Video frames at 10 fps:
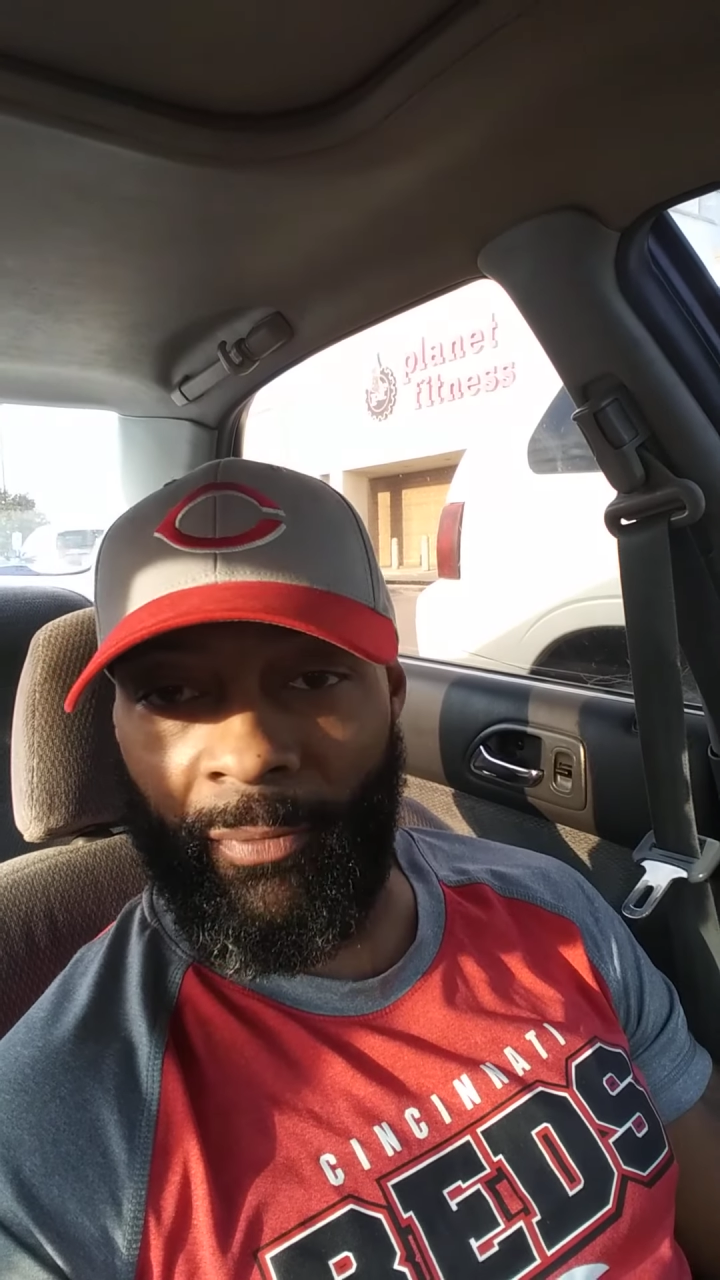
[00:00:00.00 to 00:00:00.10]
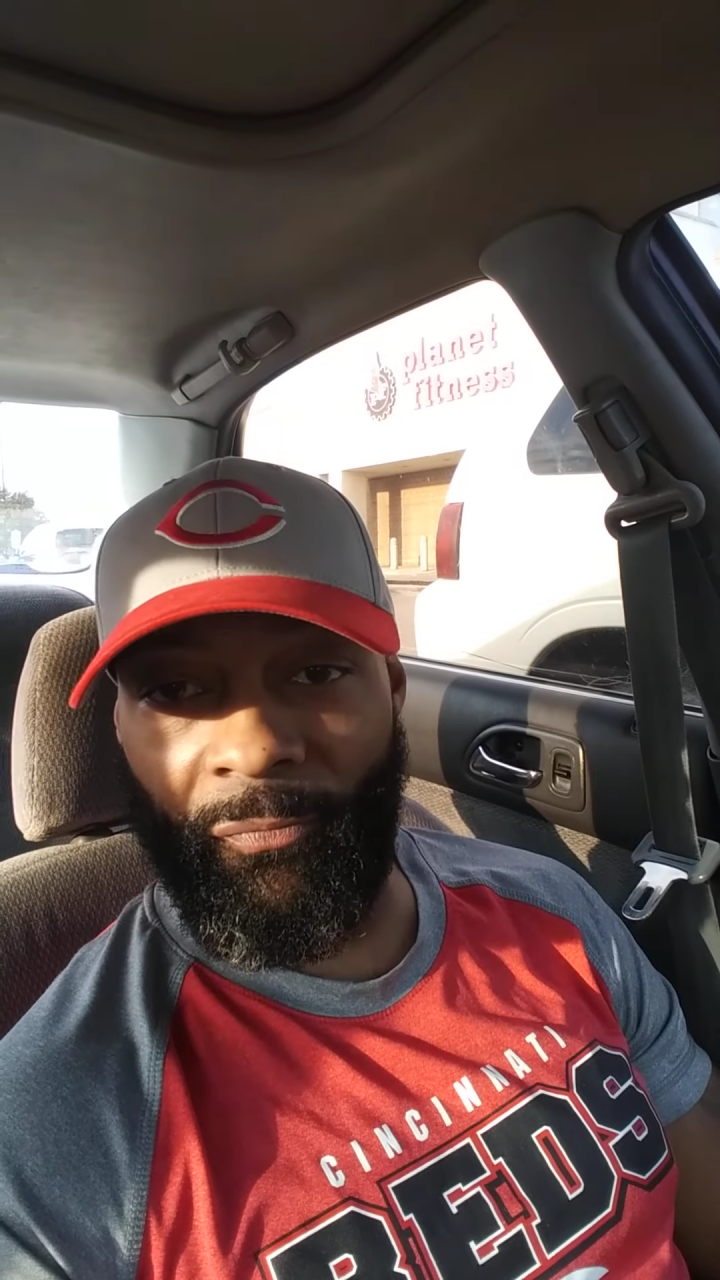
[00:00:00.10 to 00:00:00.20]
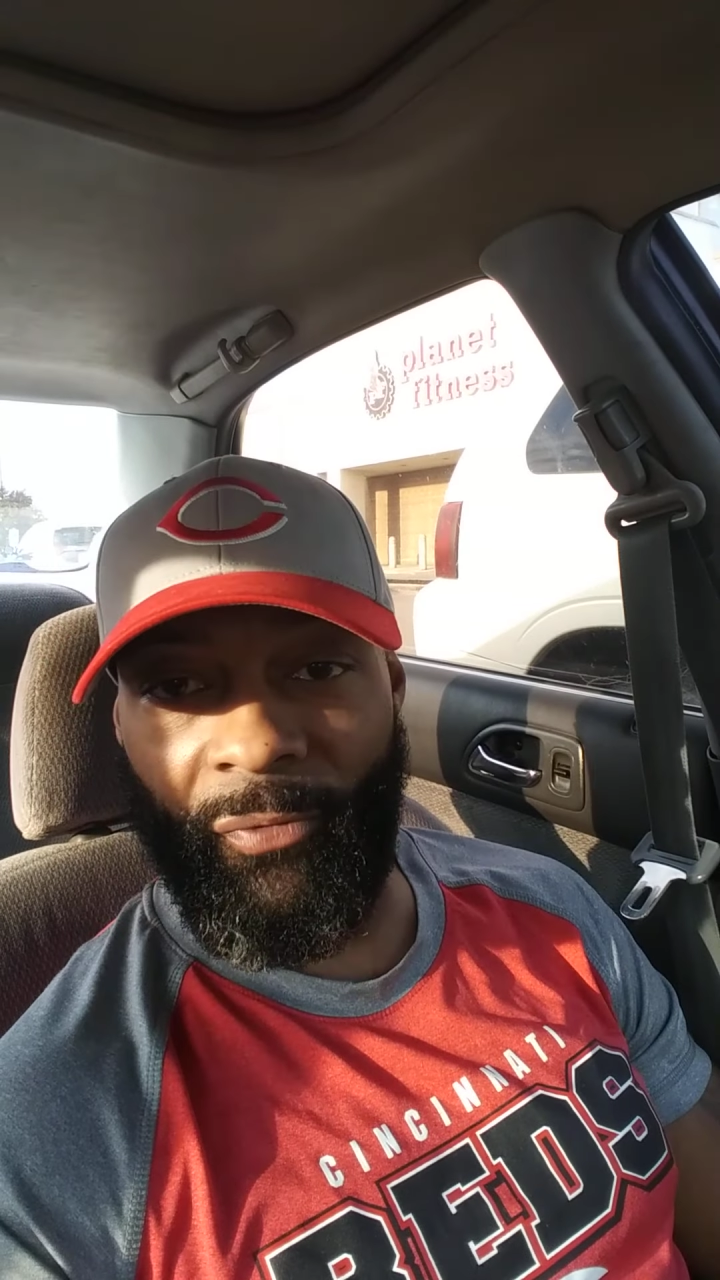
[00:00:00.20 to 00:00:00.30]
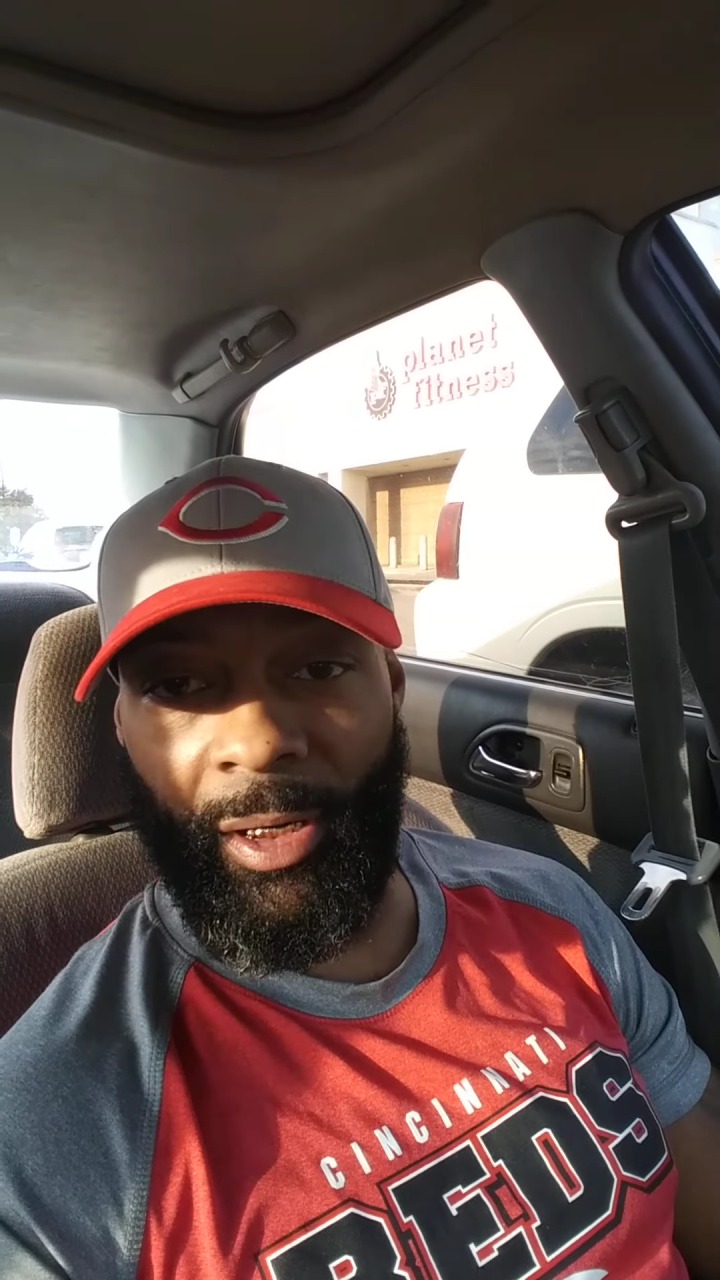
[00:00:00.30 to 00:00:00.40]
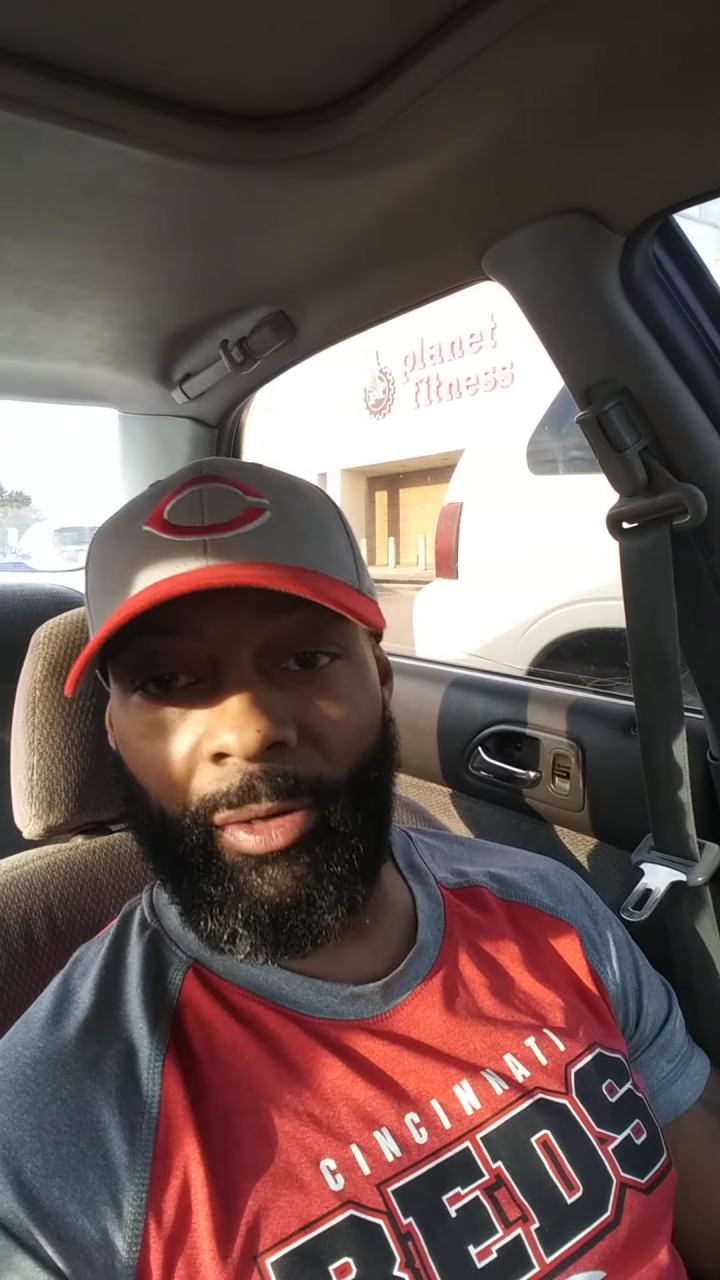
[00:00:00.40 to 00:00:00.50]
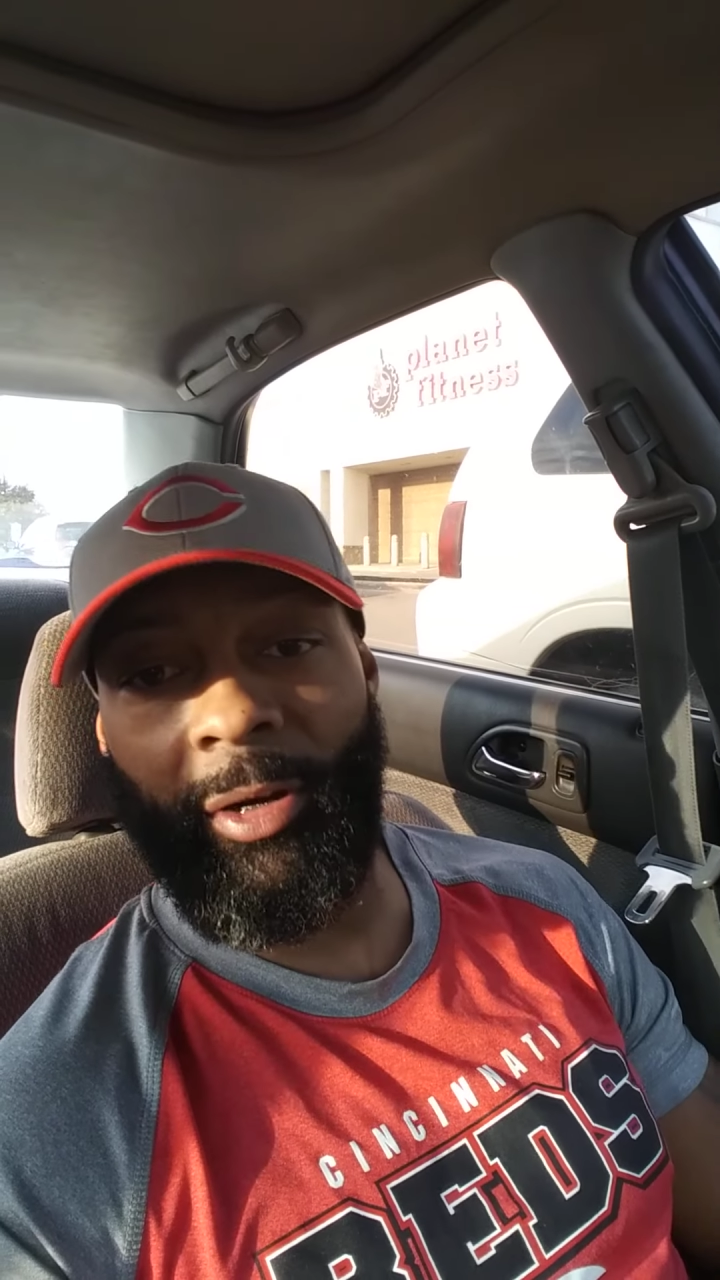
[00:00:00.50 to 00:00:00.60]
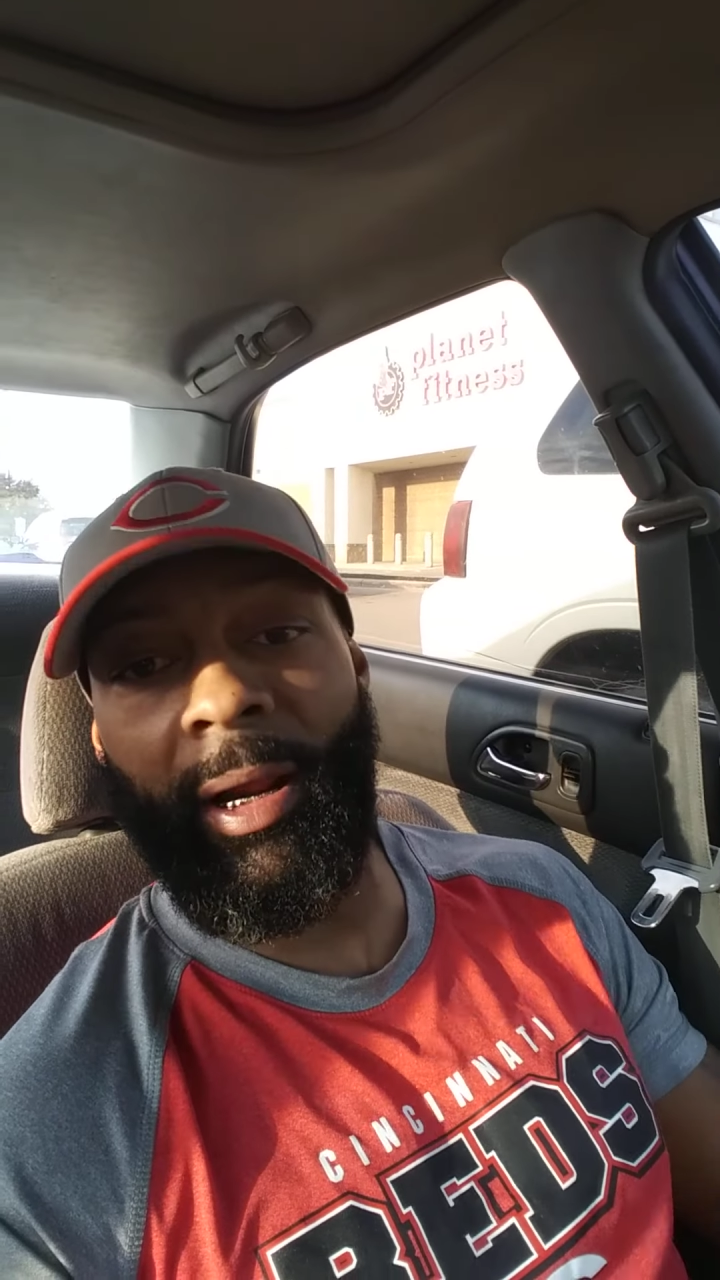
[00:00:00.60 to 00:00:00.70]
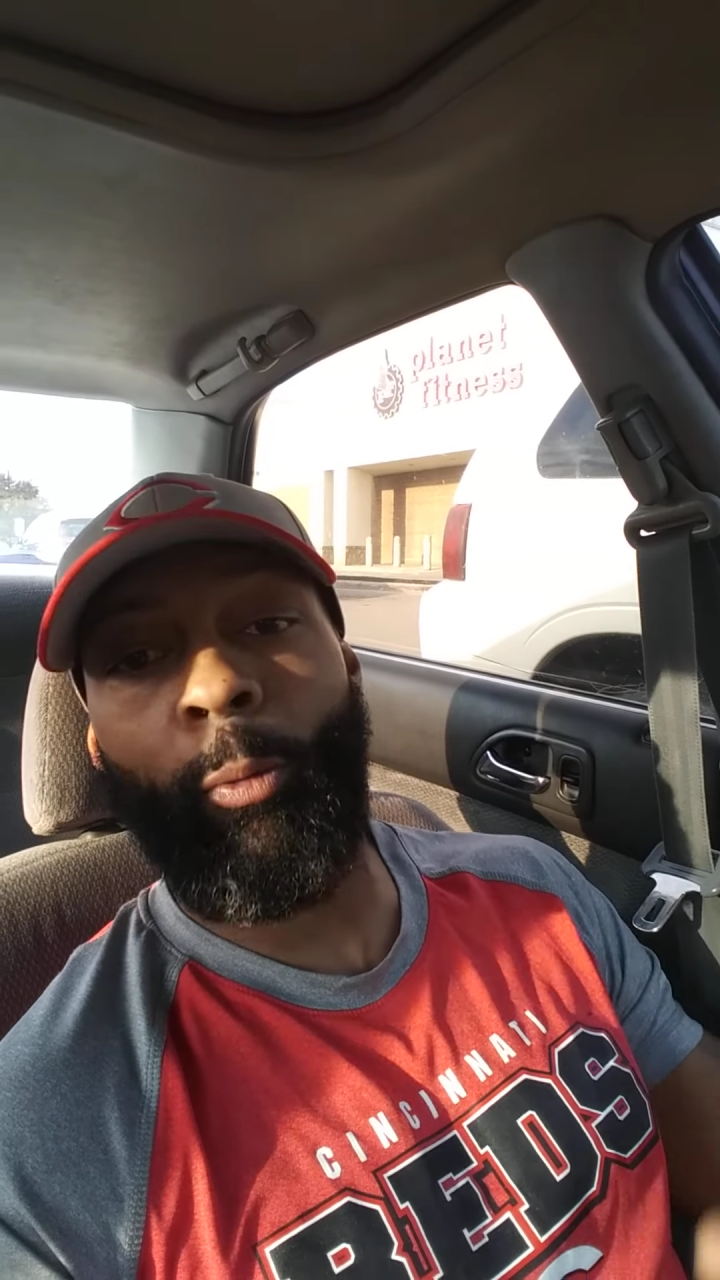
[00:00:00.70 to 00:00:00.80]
inferior.